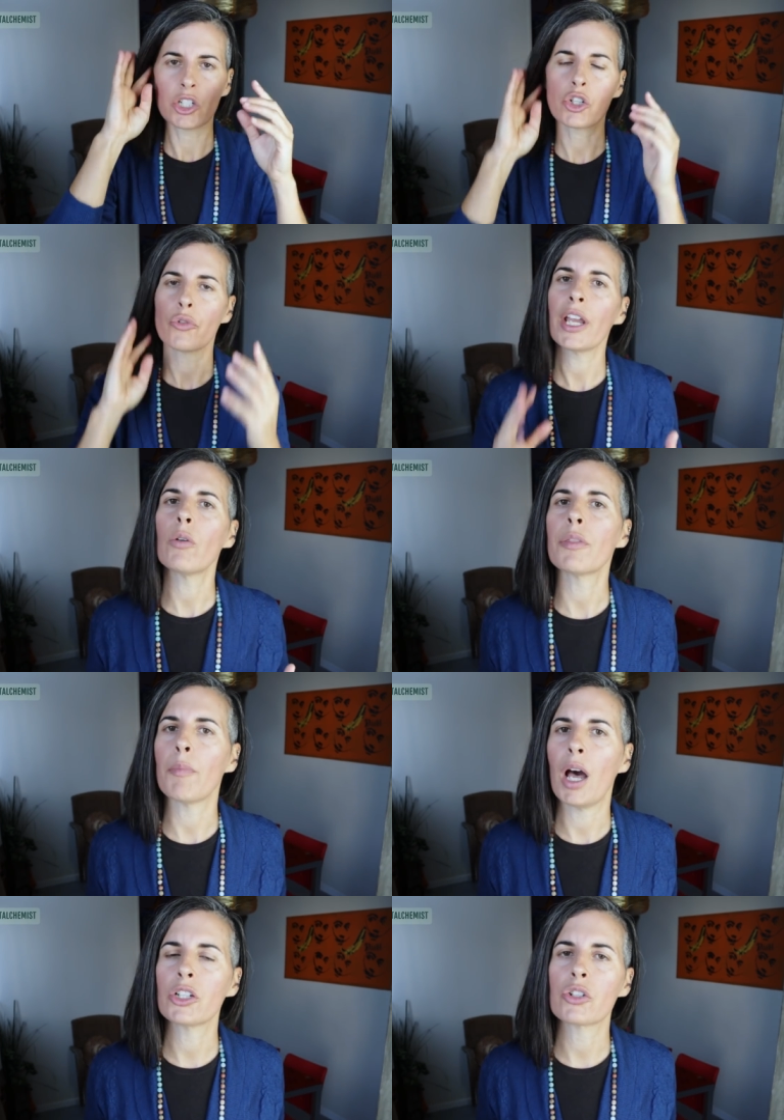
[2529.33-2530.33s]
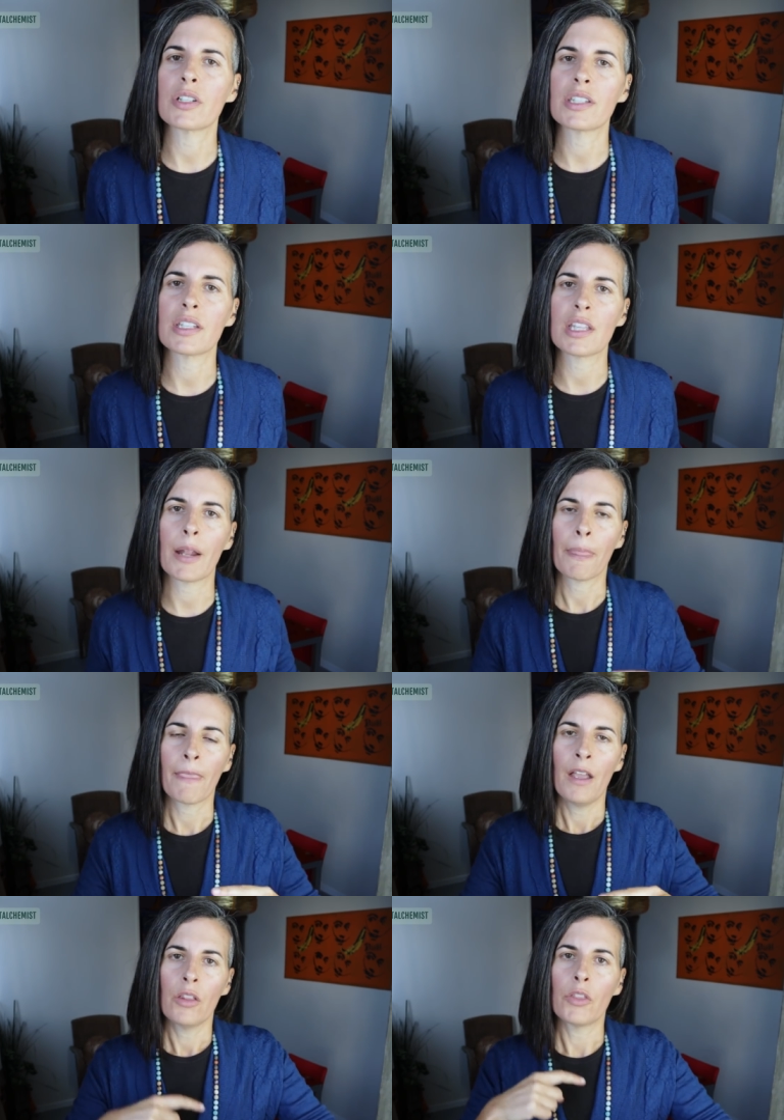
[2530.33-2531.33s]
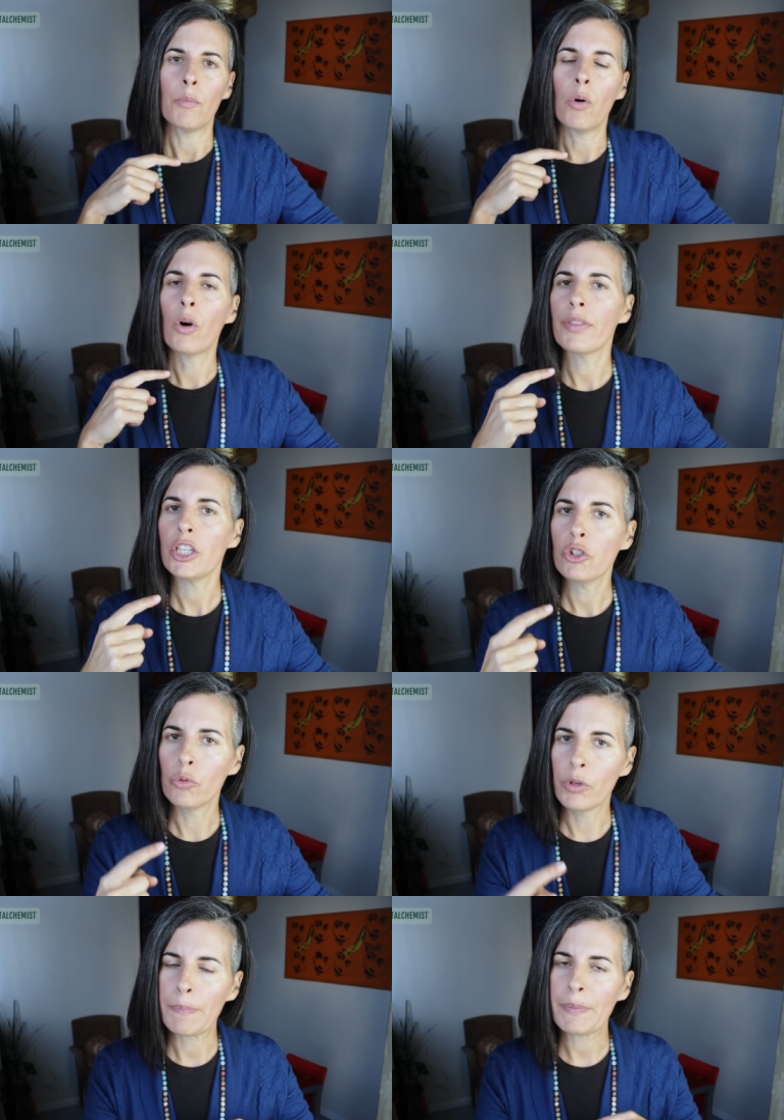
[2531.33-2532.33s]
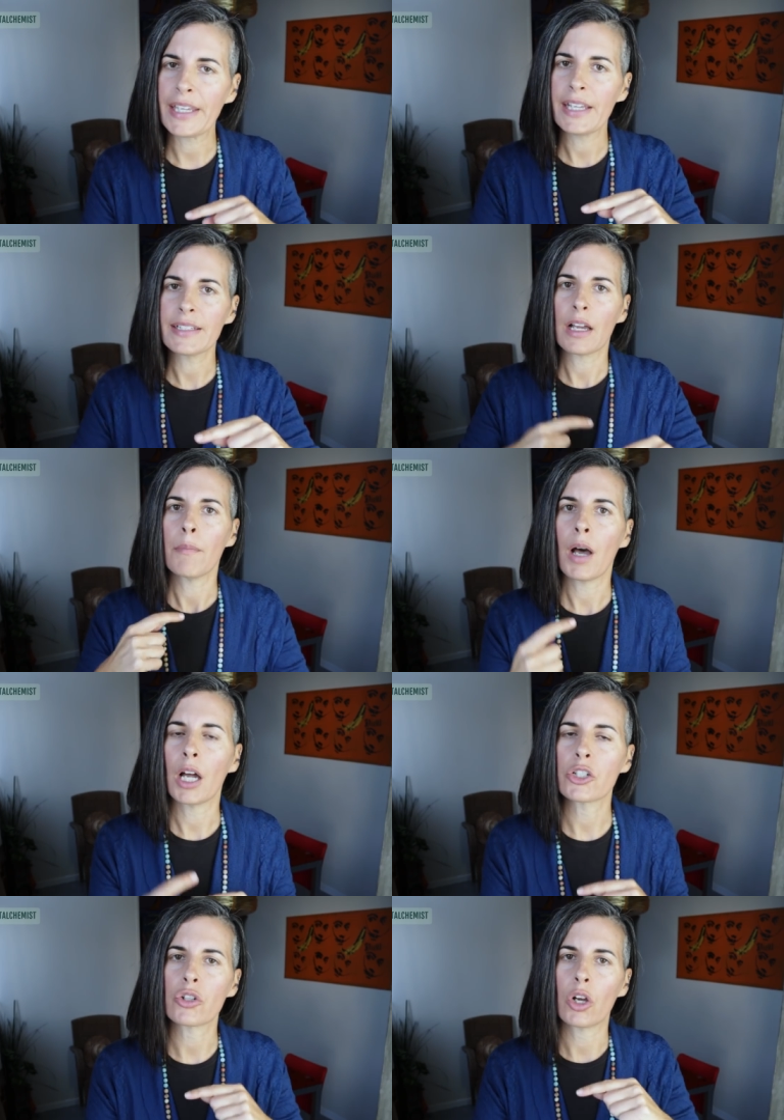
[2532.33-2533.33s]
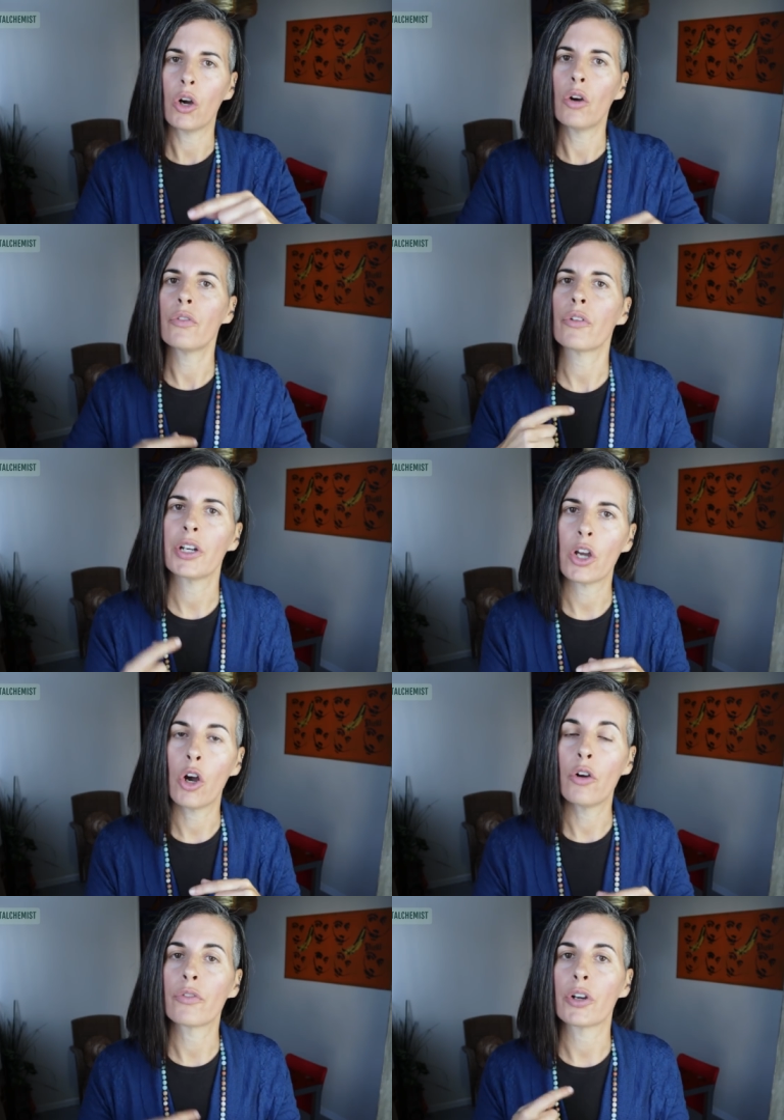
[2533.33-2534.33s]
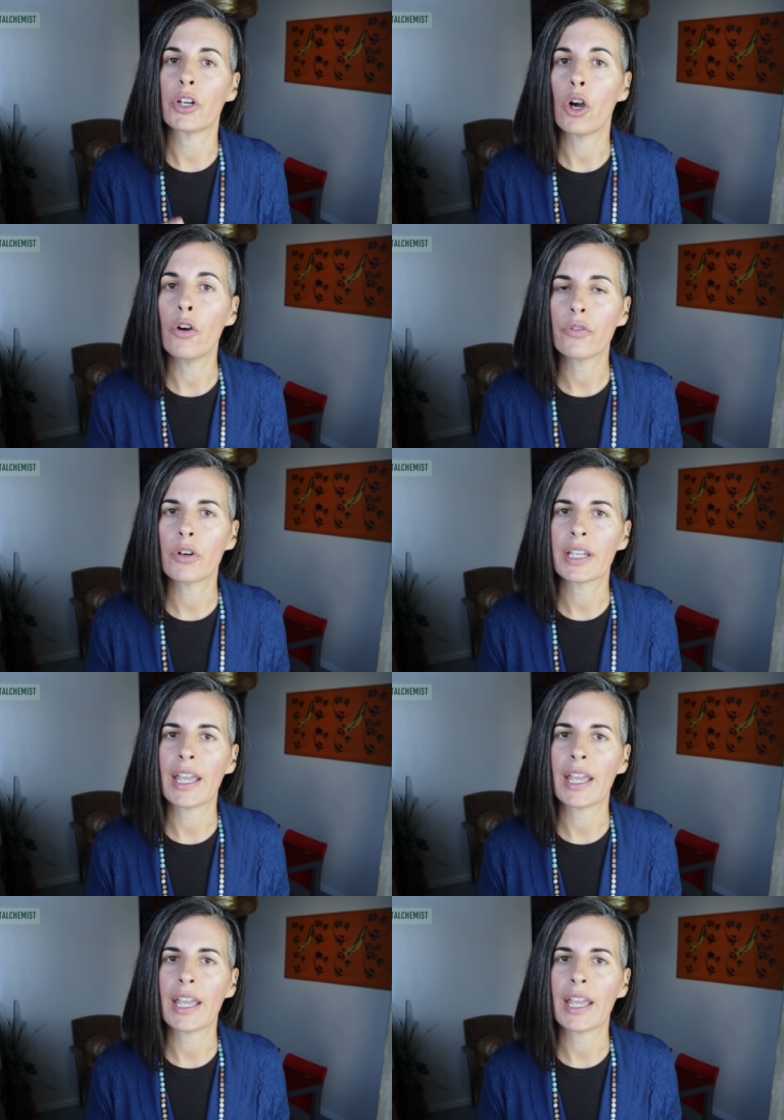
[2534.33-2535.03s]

The trick with mantras is that the more that you repeat a mantra over and over and over